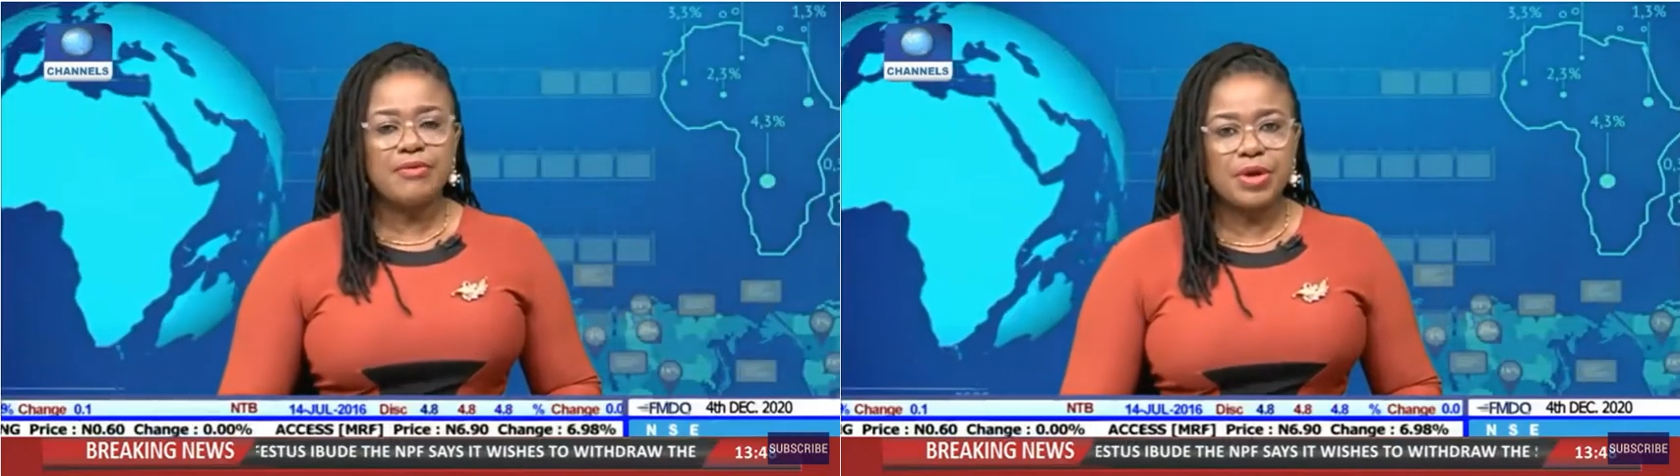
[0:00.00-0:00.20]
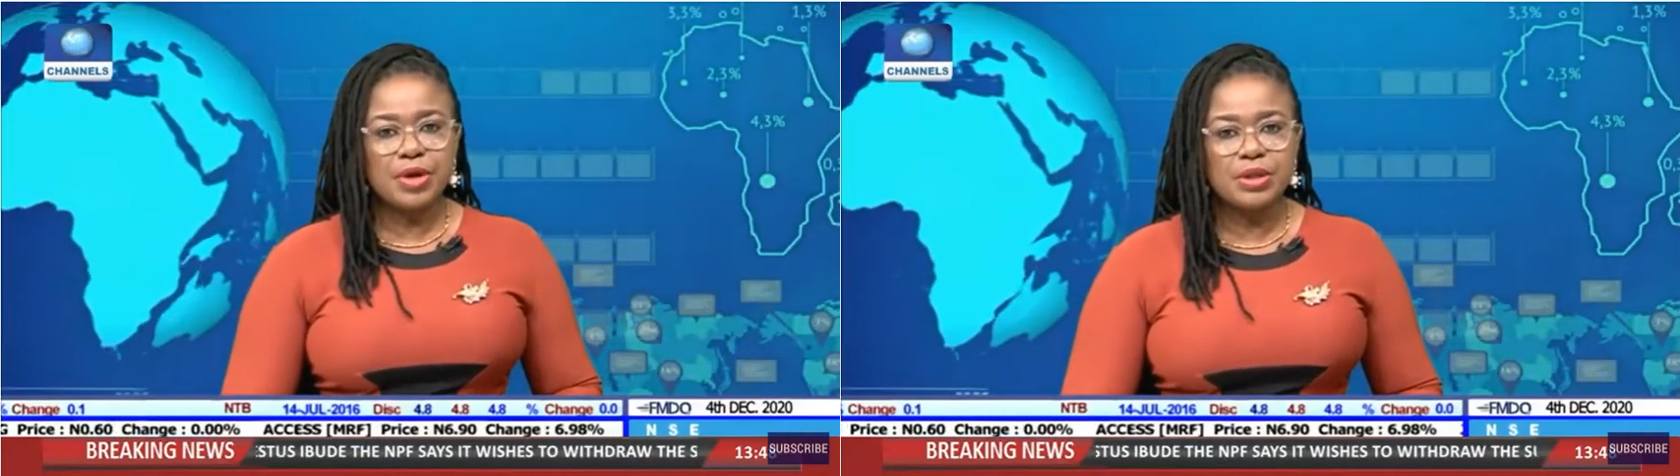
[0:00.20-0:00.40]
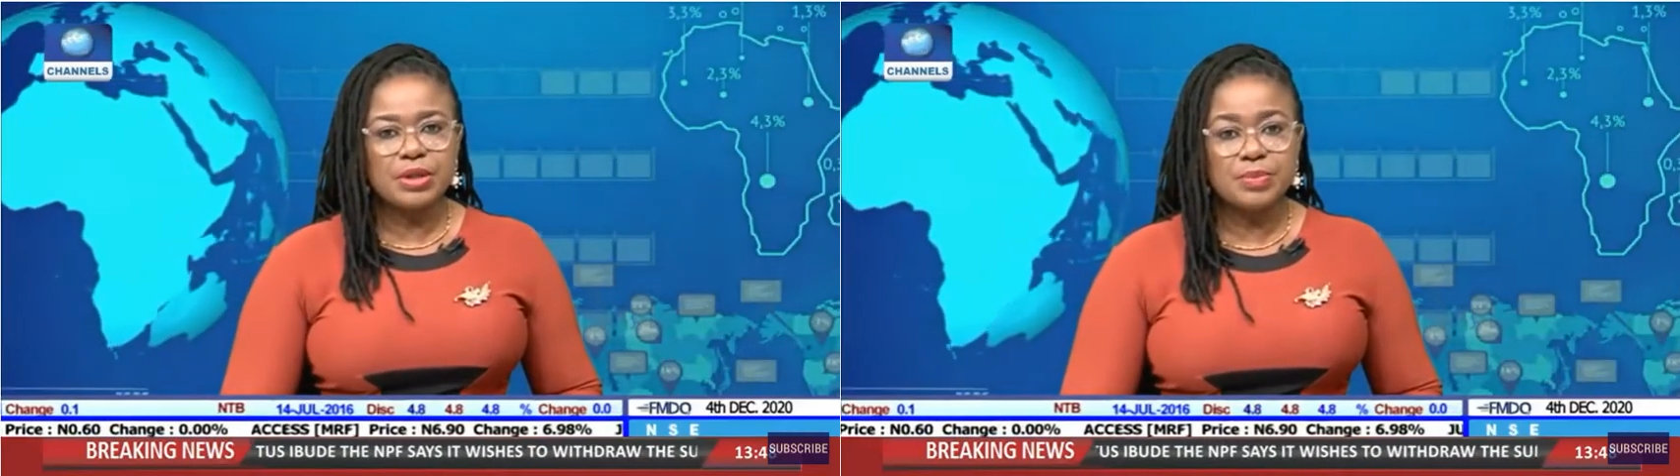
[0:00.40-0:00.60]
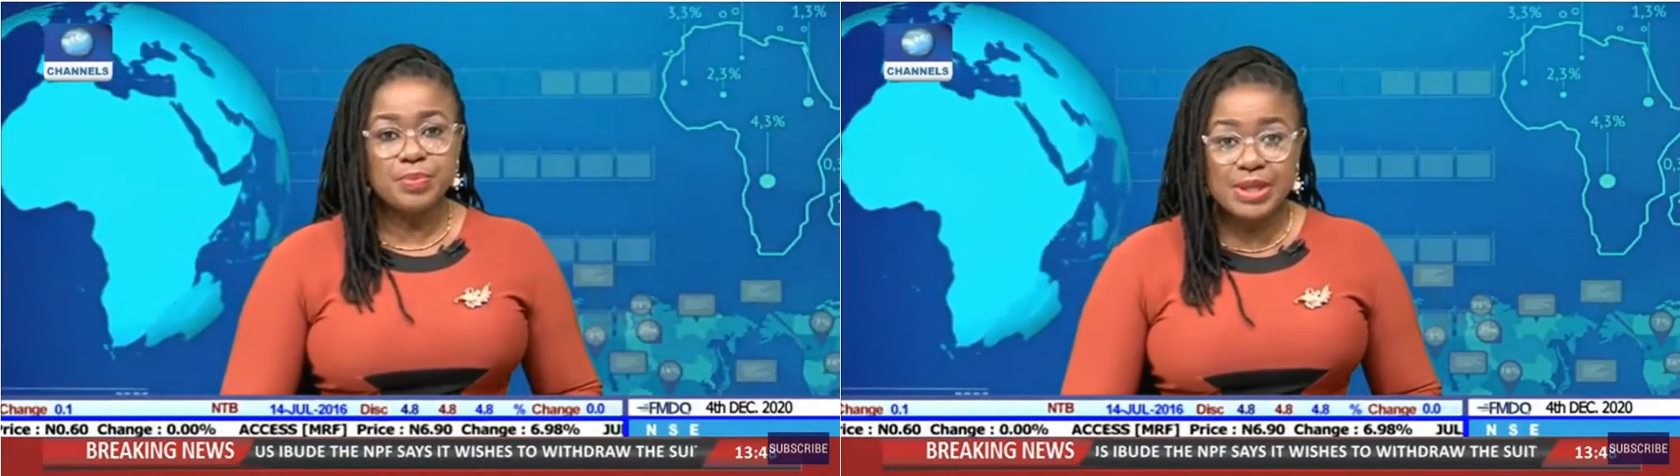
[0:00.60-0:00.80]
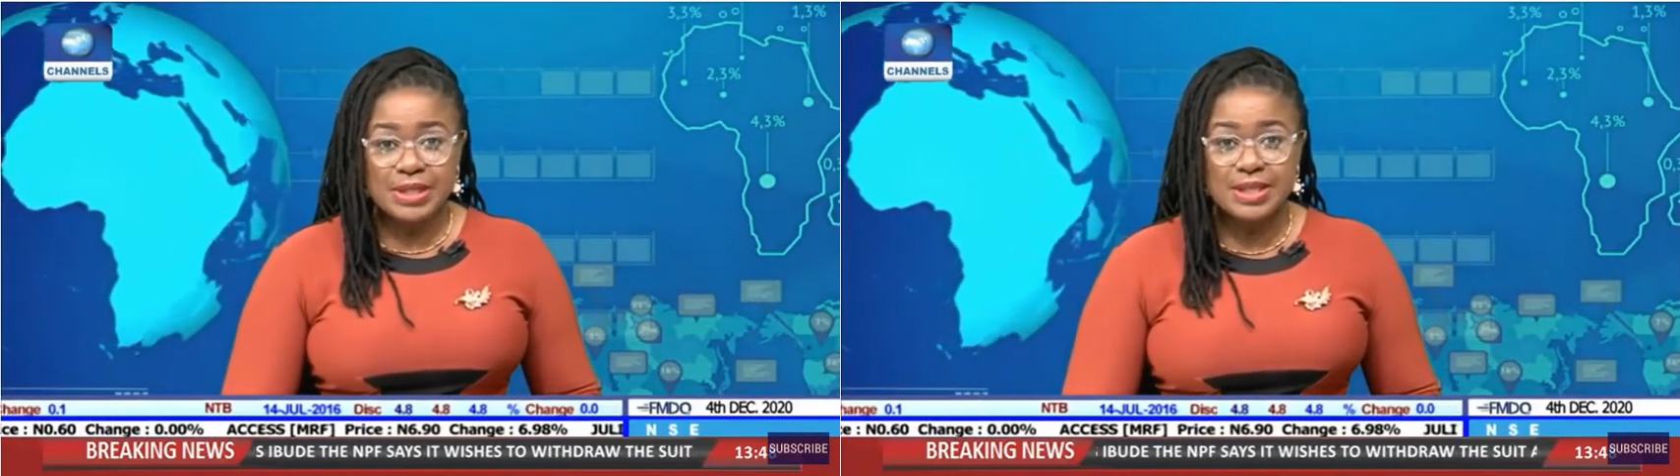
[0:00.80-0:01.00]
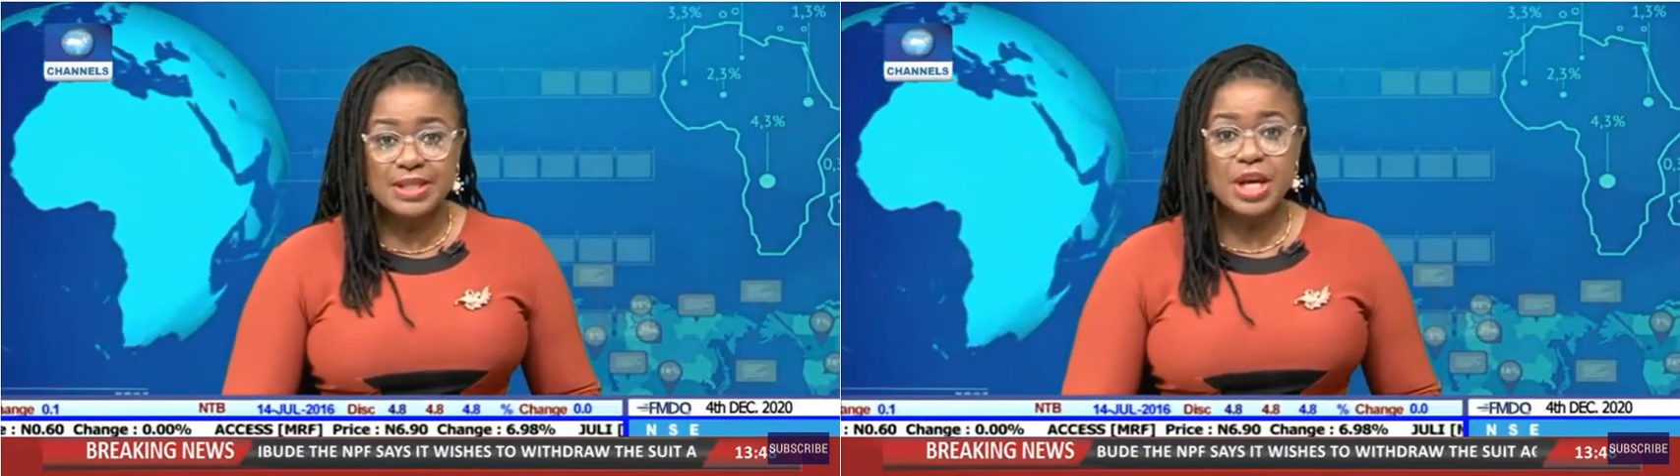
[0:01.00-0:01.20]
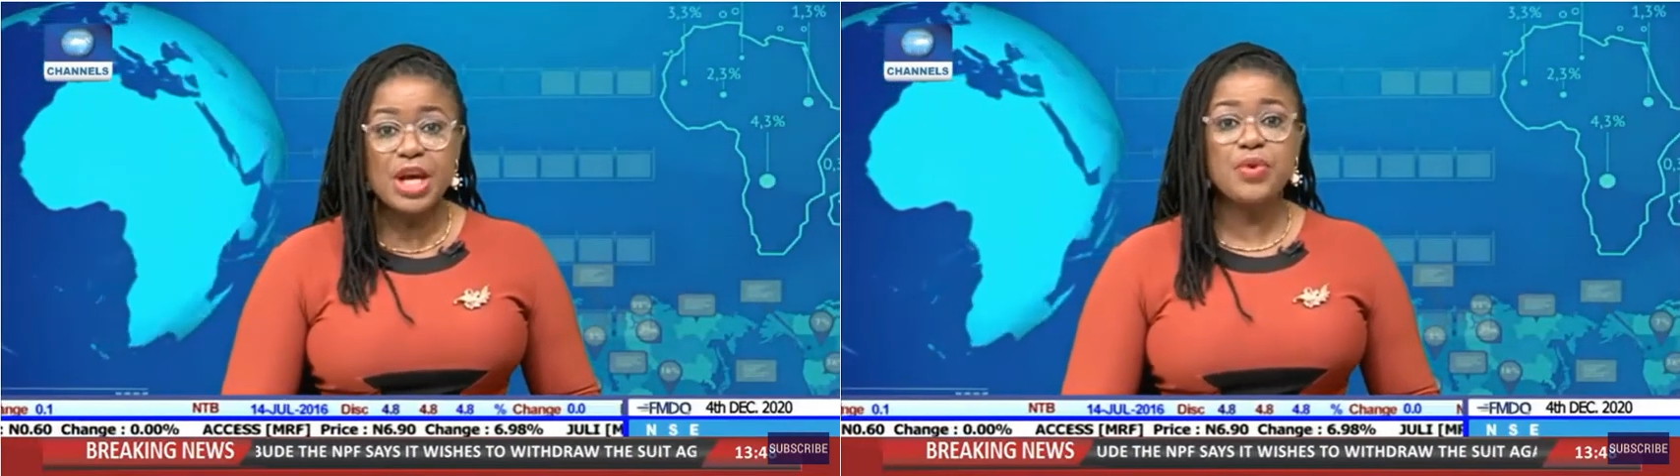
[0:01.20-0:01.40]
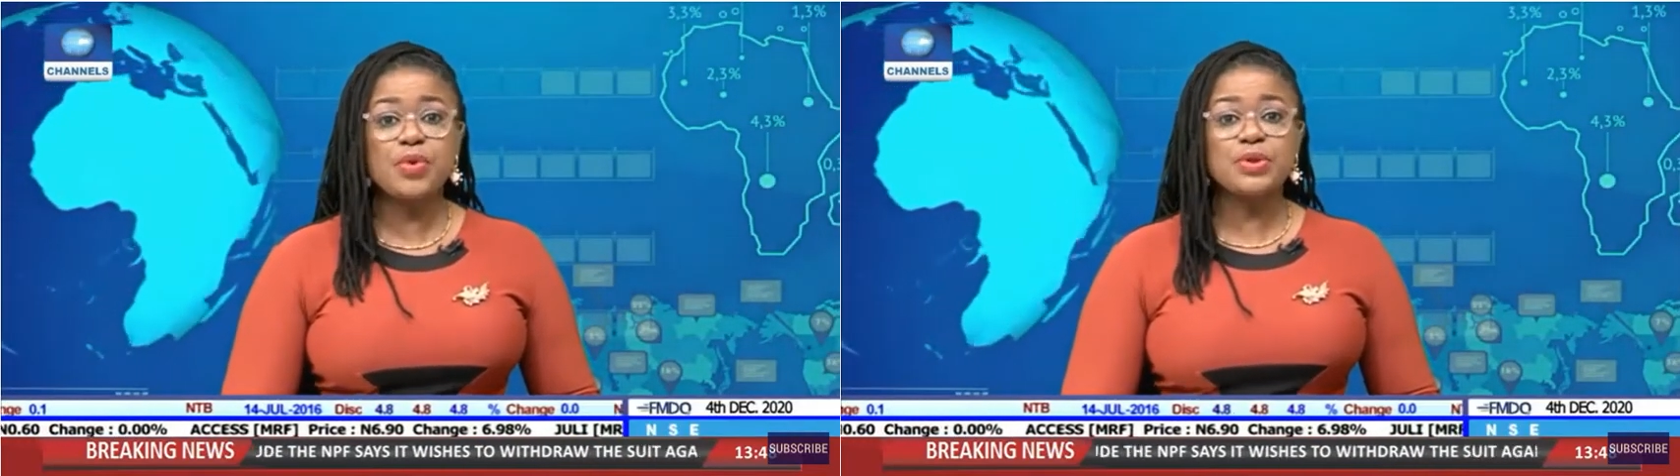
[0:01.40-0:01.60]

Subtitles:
The Africa's Business